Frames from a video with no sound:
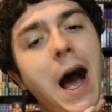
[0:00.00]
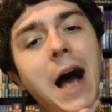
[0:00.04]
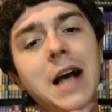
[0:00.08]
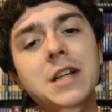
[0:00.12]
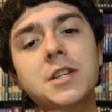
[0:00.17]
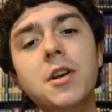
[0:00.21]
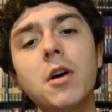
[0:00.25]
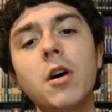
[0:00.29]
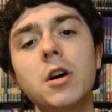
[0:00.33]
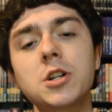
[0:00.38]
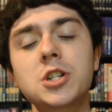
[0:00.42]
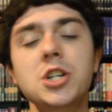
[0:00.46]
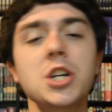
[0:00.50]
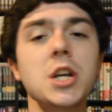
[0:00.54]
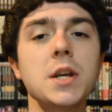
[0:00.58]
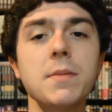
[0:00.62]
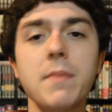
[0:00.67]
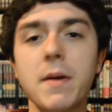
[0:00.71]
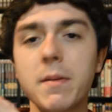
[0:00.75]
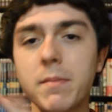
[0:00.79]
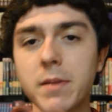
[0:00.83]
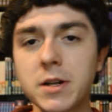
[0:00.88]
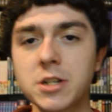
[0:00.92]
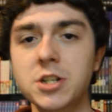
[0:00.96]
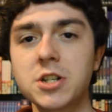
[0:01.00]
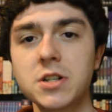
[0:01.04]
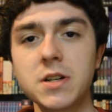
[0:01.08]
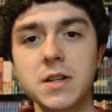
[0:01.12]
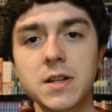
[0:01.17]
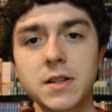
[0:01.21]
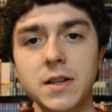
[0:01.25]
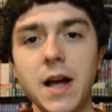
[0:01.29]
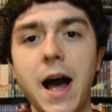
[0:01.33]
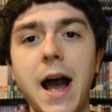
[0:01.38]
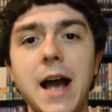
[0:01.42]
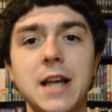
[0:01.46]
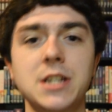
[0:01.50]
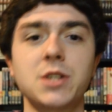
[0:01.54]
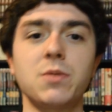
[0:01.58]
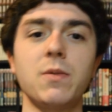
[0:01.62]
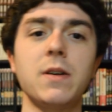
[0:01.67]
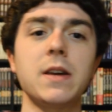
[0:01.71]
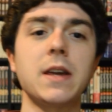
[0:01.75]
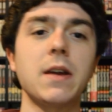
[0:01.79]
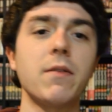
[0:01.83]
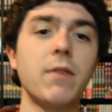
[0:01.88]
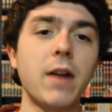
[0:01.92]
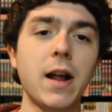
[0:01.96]
I saw Achievement mention it last
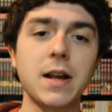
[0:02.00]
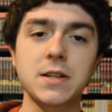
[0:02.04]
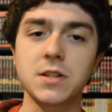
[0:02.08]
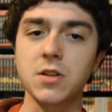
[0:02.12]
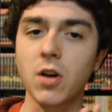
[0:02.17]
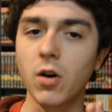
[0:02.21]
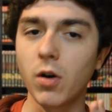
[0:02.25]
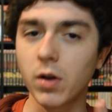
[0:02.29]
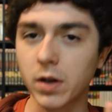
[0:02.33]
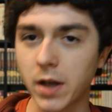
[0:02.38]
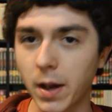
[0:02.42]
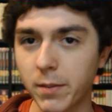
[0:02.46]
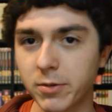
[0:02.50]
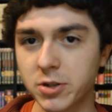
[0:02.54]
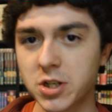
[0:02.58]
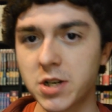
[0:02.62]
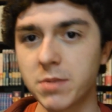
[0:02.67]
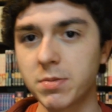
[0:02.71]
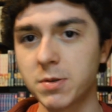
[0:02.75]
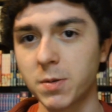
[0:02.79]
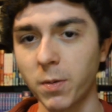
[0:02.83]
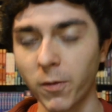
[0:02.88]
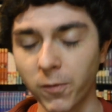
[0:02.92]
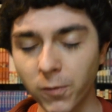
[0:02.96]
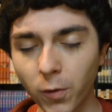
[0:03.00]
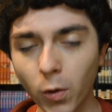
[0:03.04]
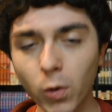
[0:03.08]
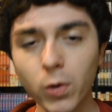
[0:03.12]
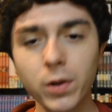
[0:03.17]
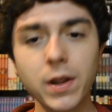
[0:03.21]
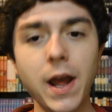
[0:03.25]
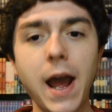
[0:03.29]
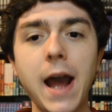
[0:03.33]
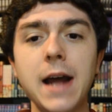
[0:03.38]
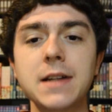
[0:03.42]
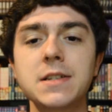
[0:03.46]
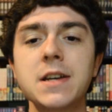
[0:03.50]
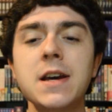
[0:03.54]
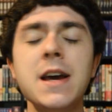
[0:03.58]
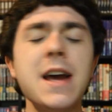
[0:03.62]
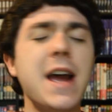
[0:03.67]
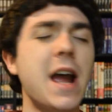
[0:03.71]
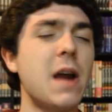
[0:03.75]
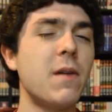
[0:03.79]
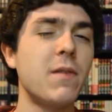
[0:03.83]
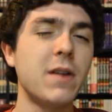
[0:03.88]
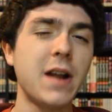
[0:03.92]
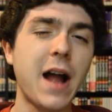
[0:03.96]
week, and then I saw a couple achievements before that,
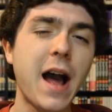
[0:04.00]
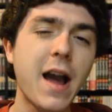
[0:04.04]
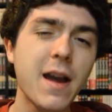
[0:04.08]
and then